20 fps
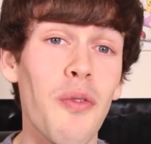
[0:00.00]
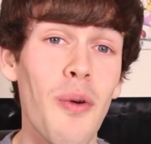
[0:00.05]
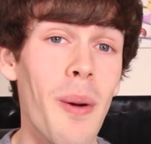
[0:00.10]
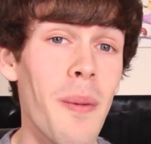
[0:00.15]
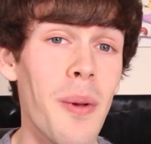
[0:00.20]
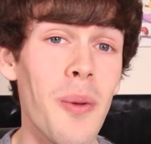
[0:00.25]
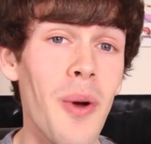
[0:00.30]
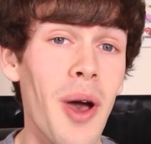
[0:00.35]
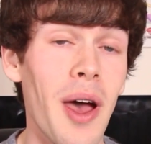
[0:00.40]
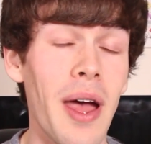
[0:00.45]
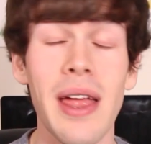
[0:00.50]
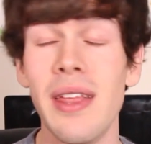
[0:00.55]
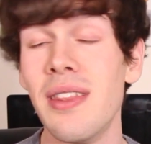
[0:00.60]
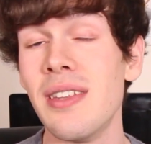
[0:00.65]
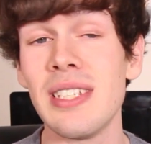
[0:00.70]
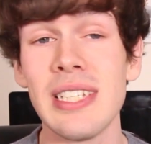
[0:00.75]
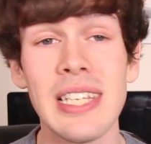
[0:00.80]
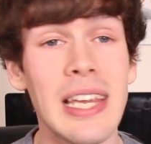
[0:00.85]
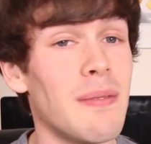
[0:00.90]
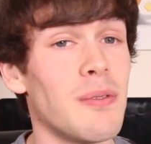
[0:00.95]
off where we were, in
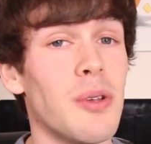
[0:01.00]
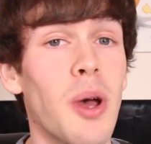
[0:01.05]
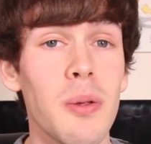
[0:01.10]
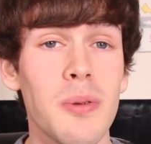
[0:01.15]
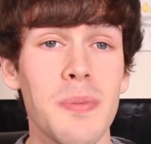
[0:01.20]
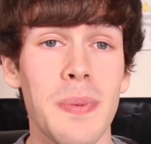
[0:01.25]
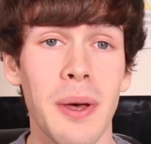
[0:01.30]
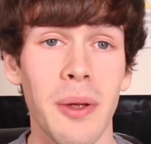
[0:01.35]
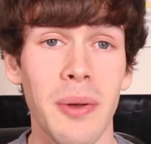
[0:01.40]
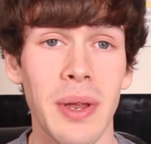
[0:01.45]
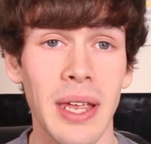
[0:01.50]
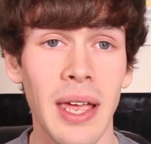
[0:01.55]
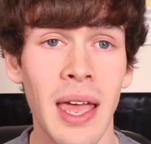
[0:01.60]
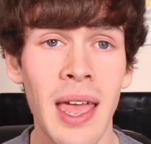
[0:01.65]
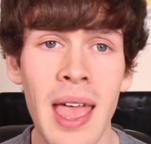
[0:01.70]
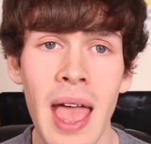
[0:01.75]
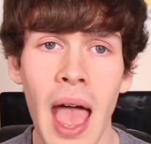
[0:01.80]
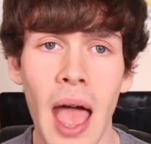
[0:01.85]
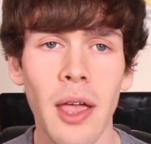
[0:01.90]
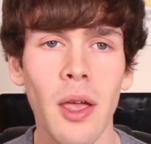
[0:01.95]
the Steve Jobs building,
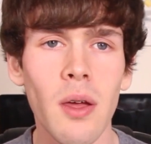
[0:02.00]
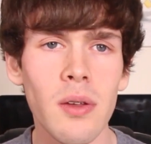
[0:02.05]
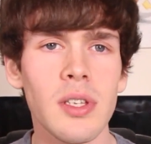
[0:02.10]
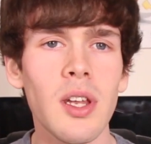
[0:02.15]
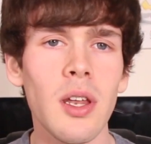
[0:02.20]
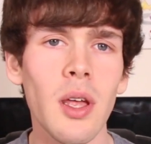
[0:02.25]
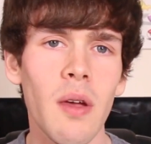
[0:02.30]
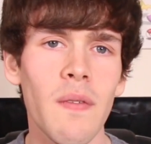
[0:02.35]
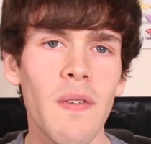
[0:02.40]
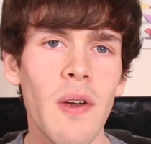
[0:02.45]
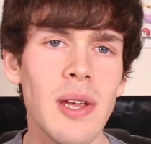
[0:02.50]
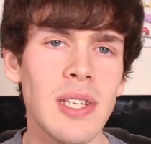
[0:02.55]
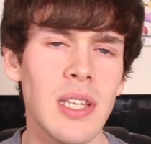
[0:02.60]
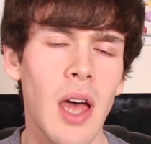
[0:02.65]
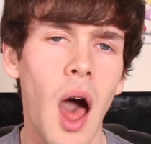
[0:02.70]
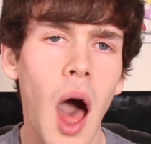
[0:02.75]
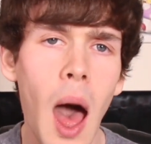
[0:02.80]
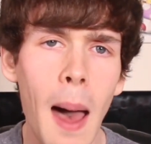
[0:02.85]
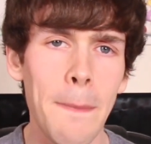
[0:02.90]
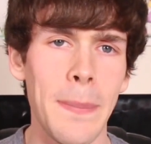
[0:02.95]
and got to look at various
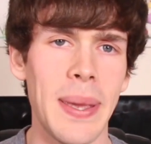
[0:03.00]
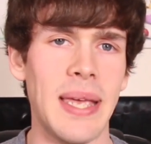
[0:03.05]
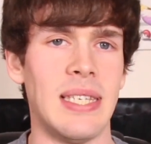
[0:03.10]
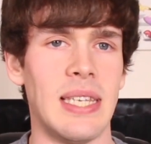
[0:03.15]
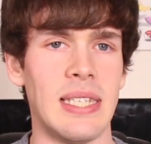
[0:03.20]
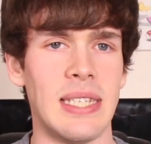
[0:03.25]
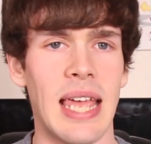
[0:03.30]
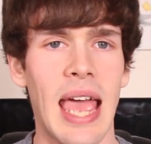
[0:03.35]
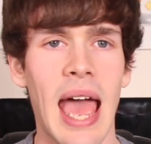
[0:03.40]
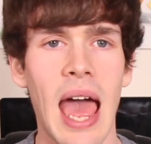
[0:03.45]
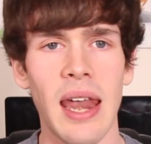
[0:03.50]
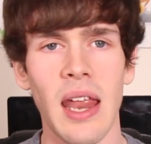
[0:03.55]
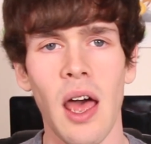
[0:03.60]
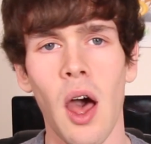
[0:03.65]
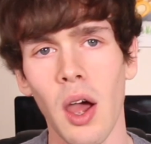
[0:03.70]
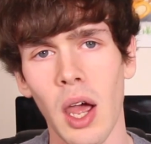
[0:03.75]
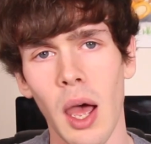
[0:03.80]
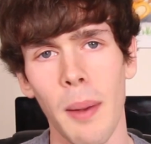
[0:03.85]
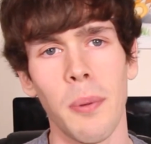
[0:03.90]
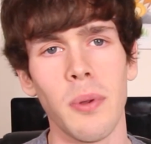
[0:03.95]
art pieces they had
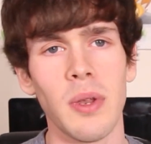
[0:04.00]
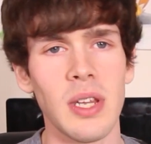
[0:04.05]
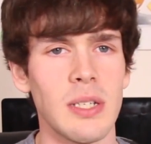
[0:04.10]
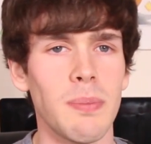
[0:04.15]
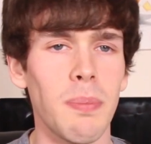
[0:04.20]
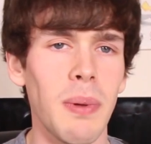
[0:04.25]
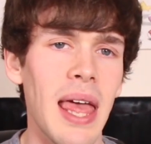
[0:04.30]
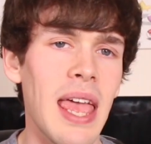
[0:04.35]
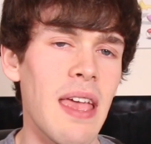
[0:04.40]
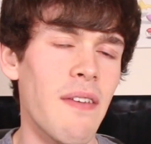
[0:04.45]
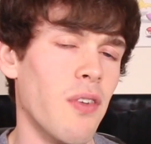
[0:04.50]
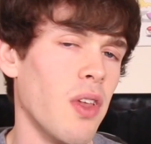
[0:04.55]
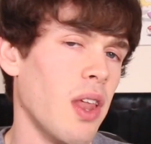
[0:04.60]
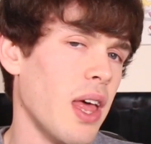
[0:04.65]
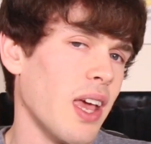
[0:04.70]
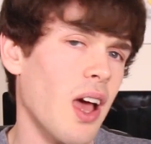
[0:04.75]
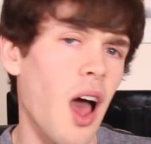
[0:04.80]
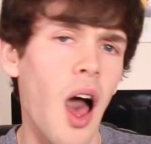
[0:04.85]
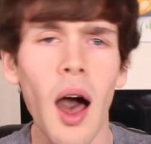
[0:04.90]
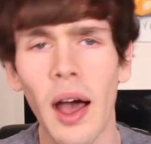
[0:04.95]
hung up on display for
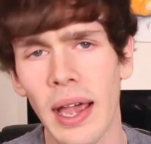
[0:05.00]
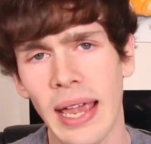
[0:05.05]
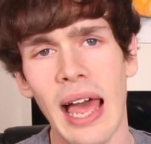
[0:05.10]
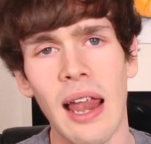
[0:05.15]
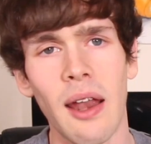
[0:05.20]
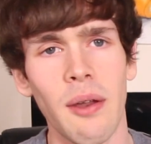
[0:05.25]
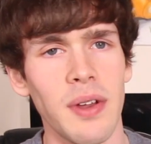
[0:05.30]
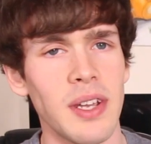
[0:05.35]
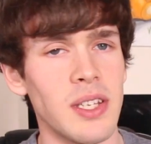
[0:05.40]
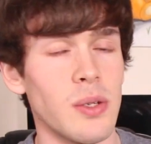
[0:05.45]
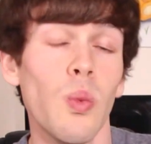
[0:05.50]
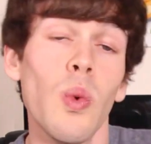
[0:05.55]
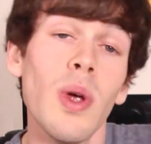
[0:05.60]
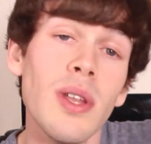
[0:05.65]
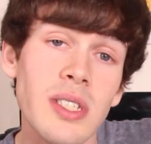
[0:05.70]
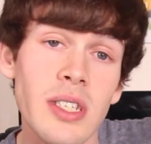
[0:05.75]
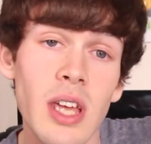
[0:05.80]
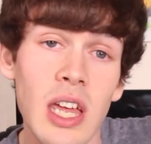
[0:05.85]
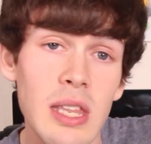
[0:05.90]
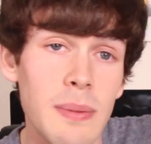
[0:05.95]
like art galleries. On
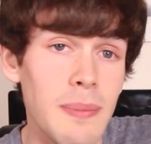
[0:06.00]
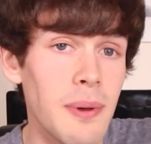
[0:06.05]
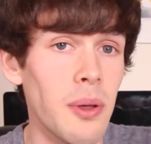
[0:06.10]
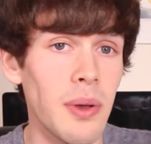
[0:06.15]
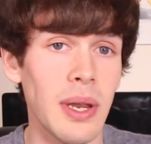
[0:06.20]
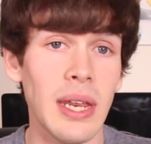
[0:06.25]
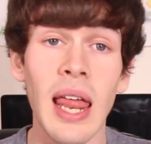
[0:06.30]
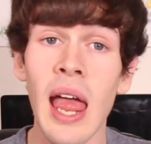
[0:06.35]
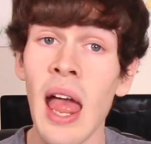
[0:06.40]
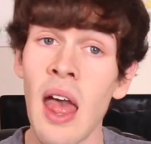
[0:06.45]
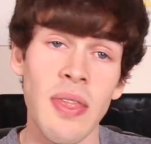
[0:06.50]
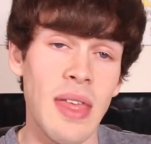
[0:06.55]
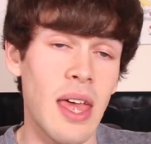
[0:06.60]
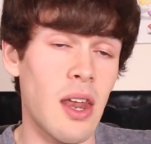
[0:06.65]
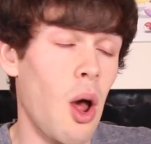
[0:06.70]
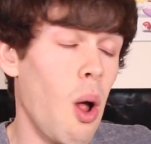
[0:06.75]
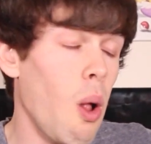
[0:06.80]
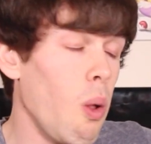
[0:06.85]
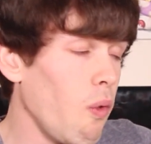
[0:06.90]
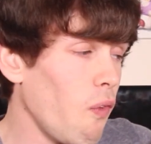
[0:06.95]
one side of the building, they
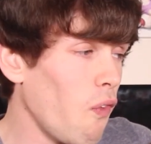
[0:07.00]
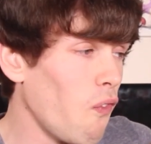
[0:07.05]
had a whole